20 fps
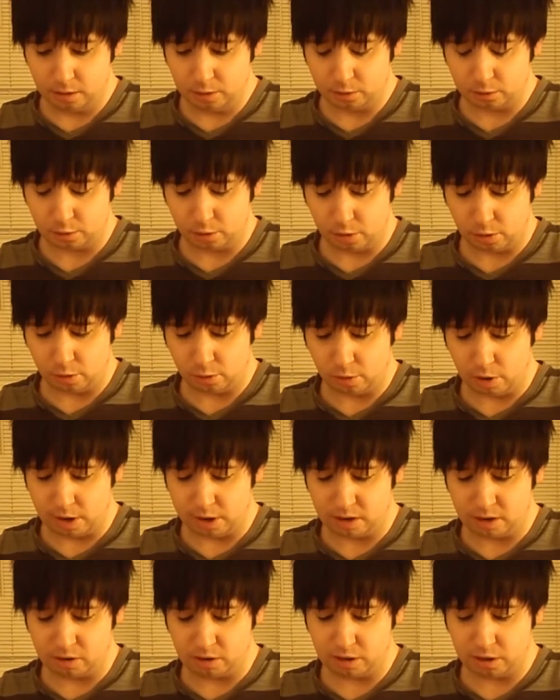So,
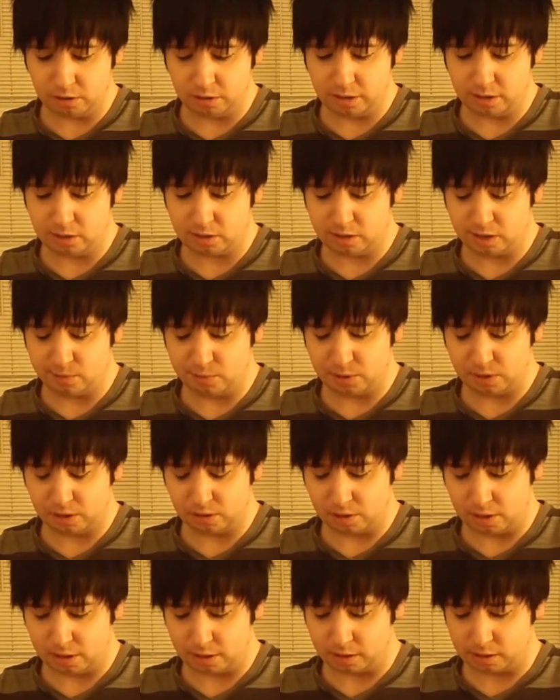I clearly seem to
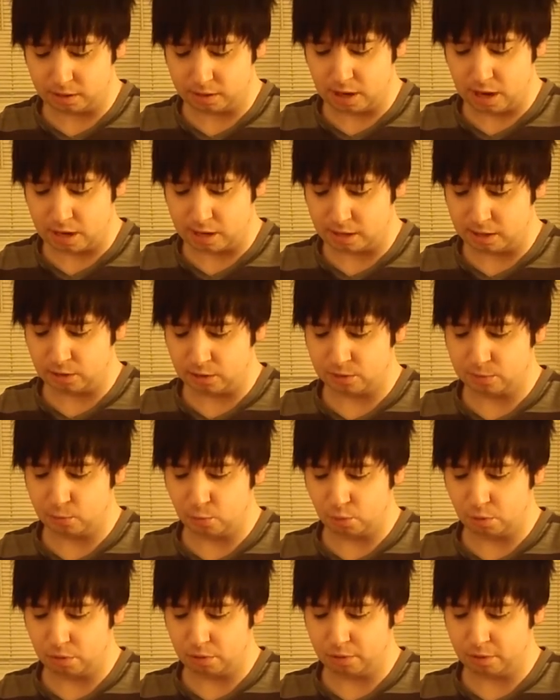like guys
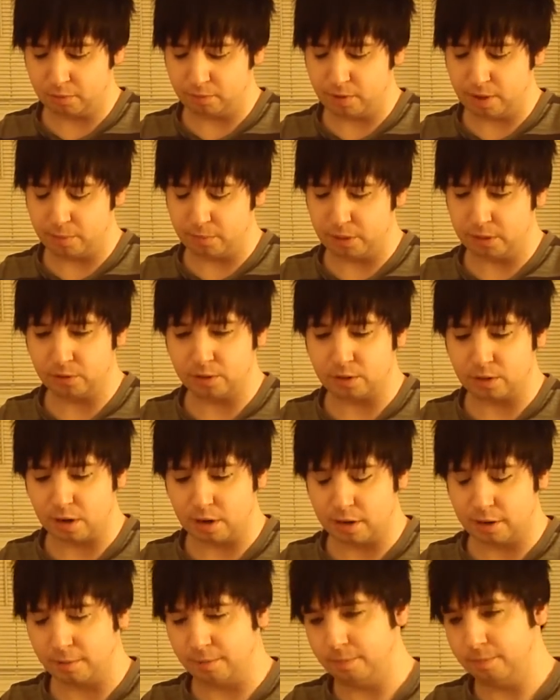more on the feminine
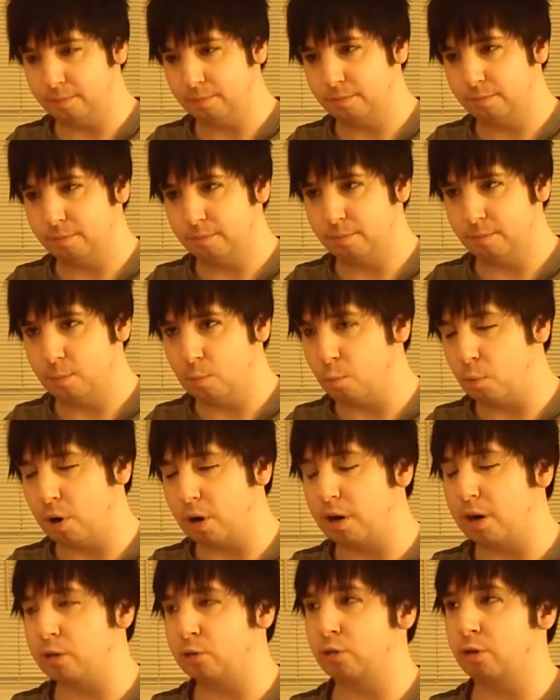side,
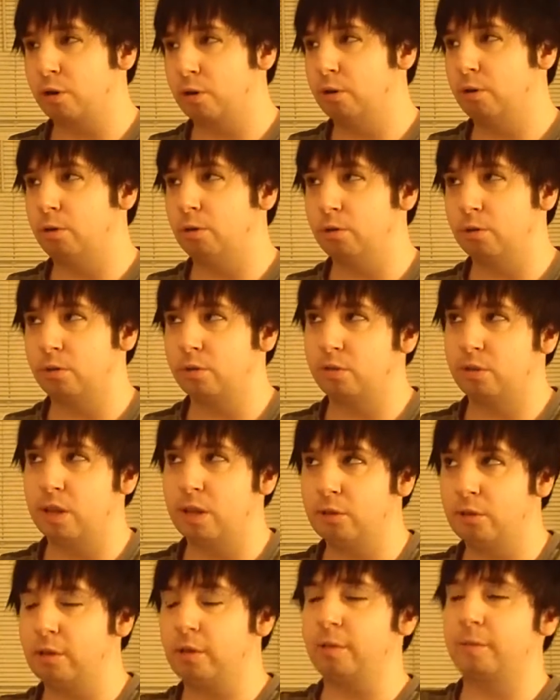whereas girls,
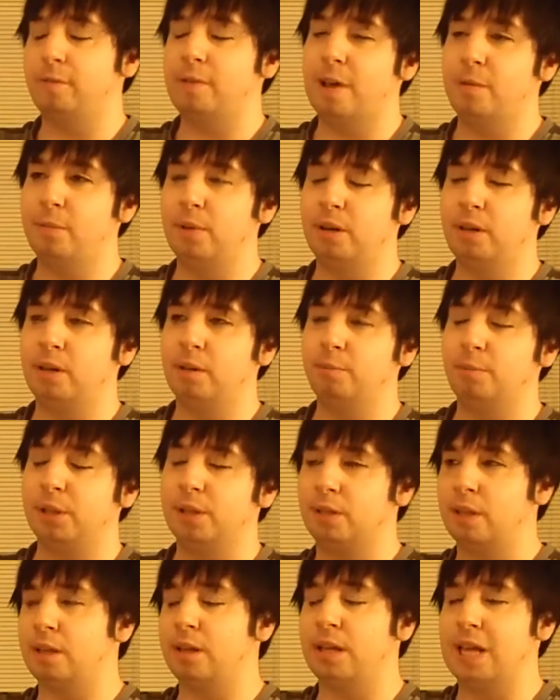they look feminine,
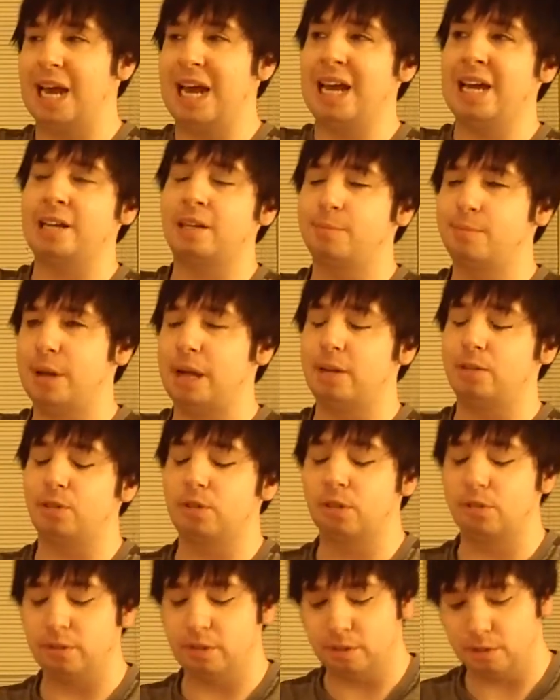but then they act
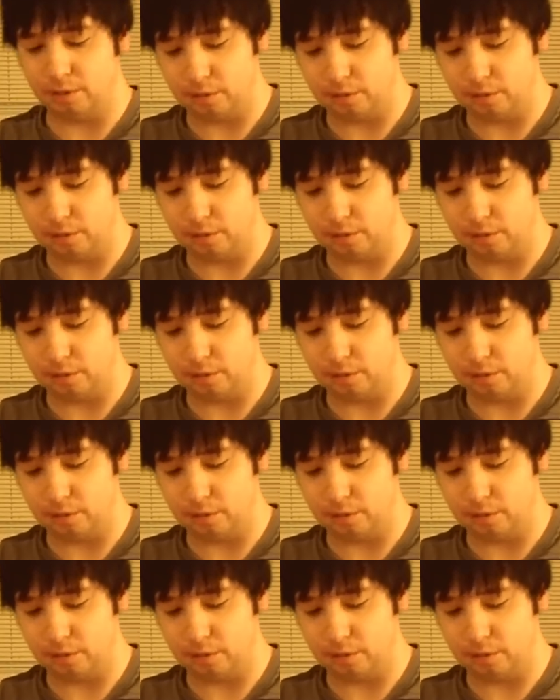masculine.